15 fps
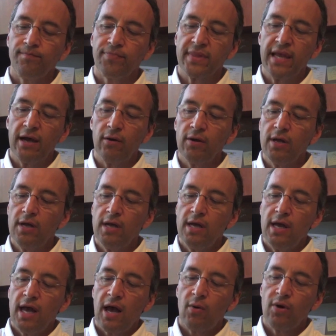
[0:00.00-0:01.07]
Now,
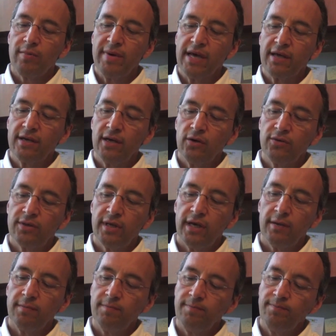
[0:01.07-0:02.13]
I want to make a note
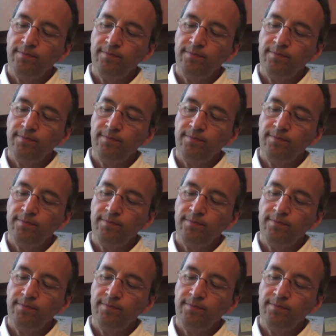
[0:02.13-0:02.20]
that